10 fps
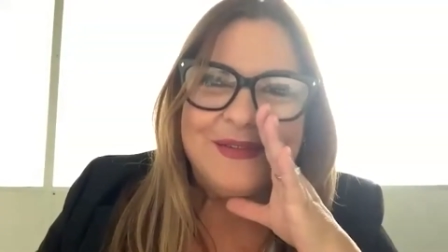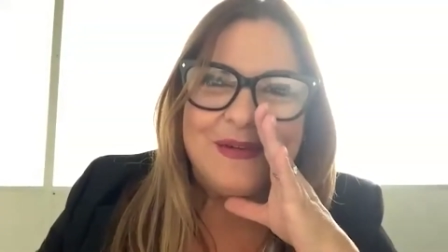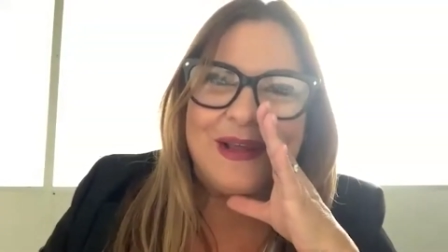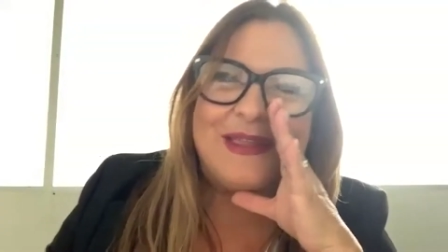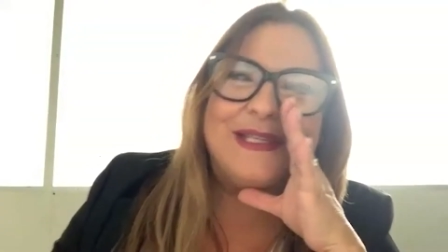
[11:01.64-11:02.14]

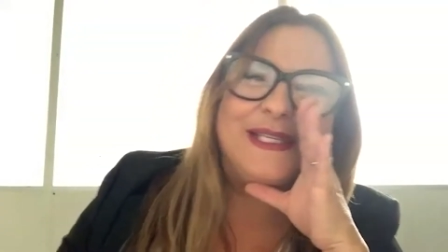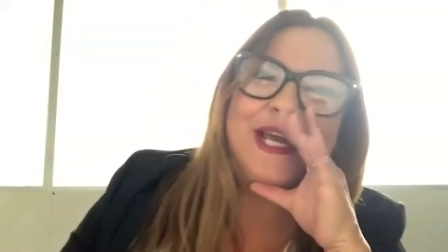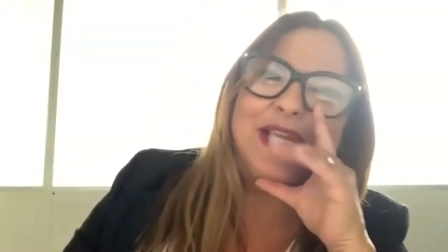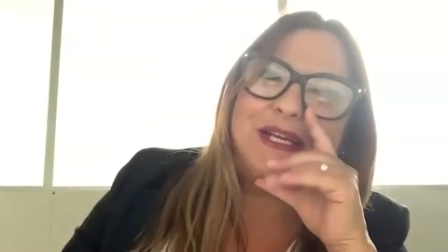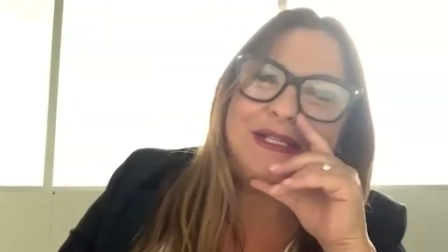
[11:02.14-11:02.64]
one of the
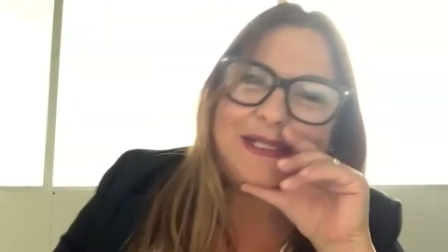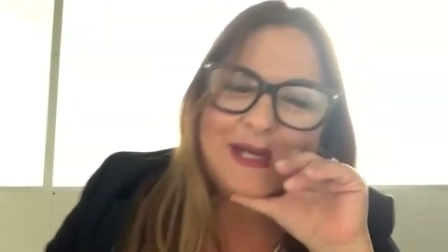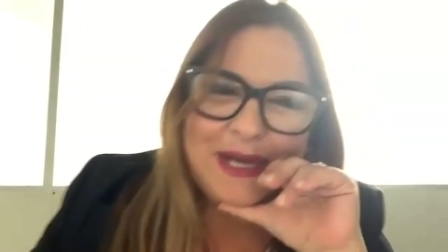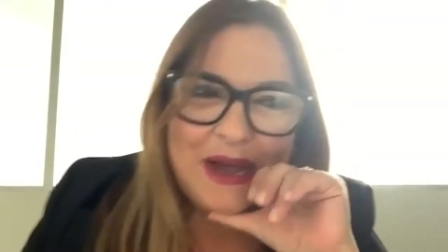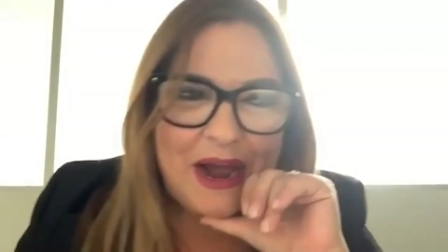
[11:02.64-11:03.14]
seniors,
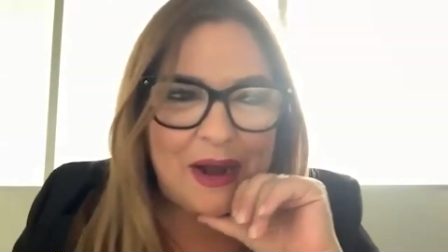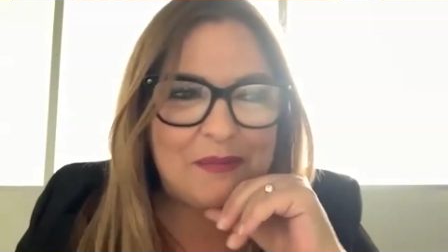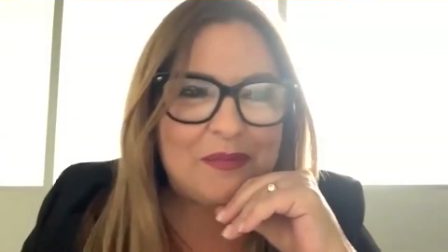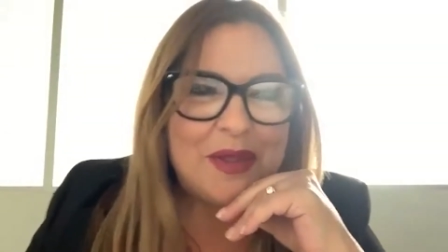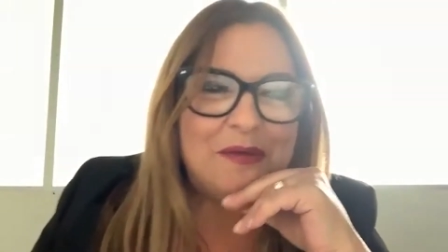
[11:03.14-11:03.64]

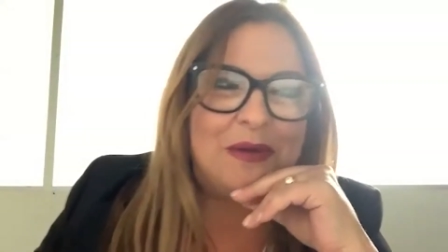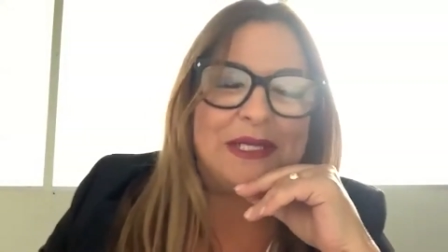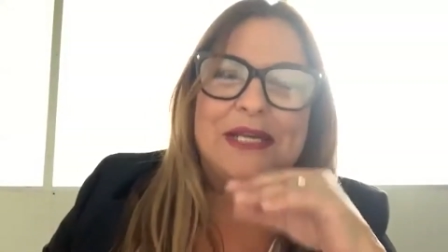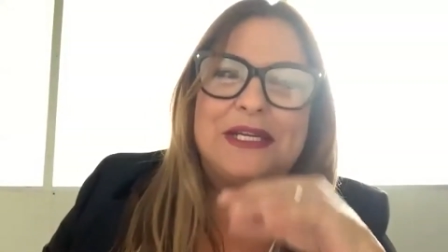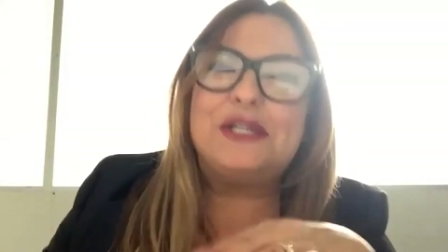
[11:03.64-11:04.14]
um, we
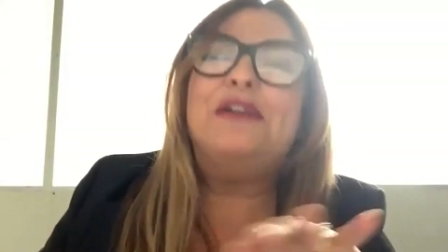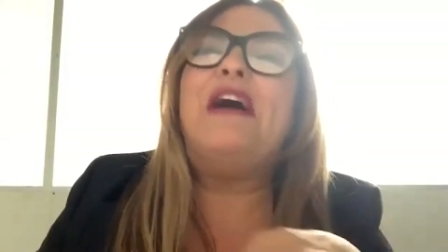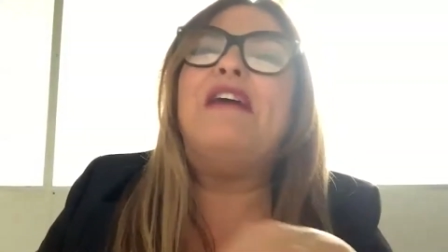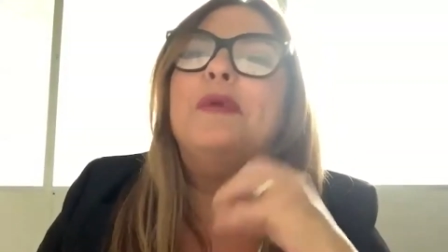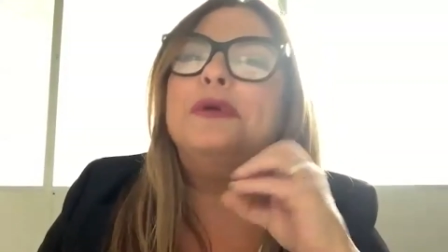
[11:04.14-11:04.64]
tend to sort of
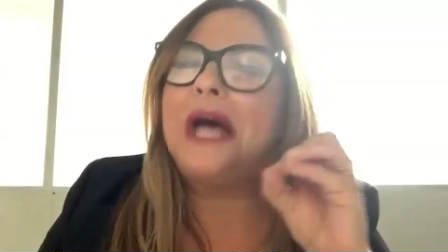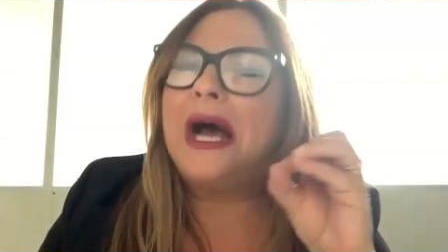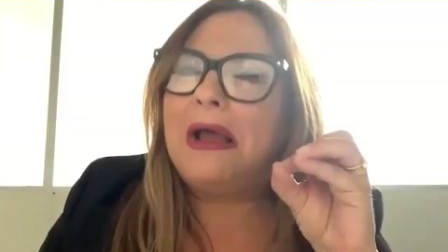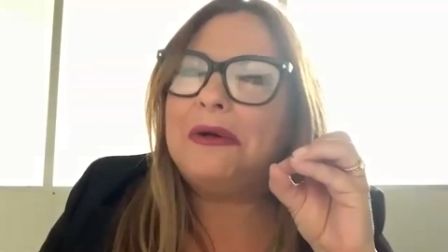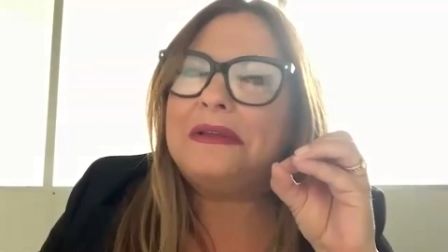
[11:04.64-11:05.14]
have more
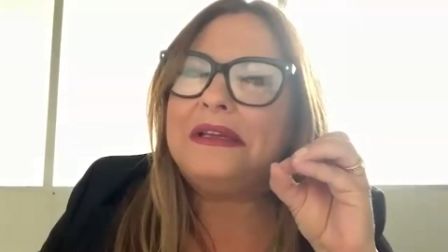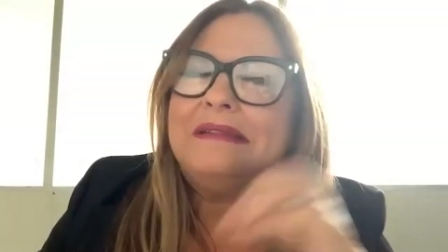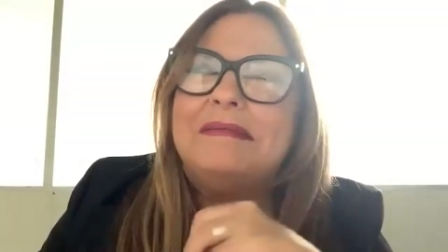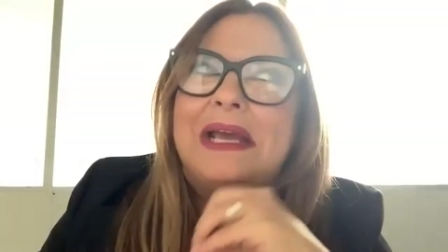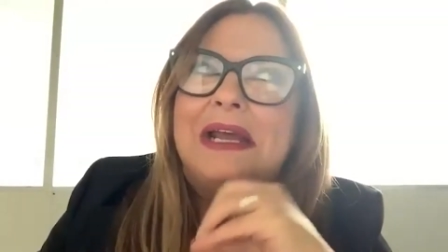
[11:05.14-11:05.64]
dialogue than
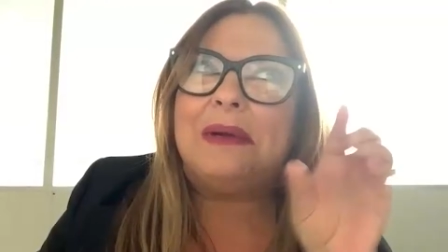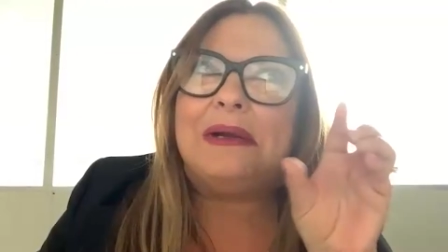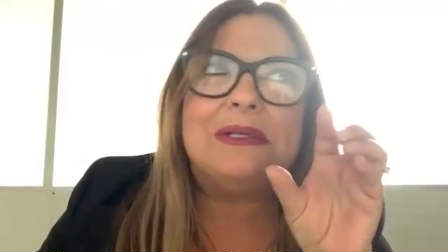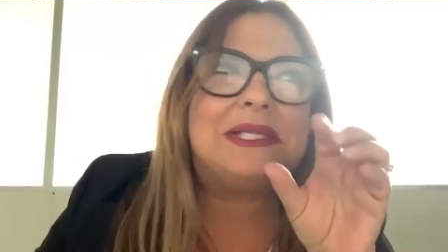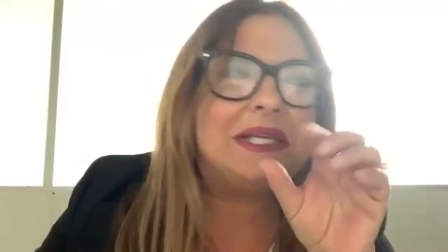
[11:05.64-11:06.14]
anyone
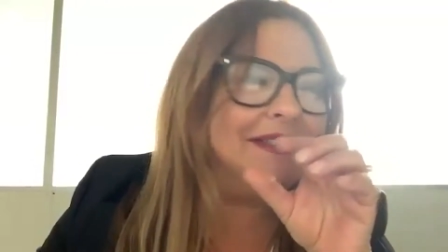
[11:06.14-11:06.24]
else.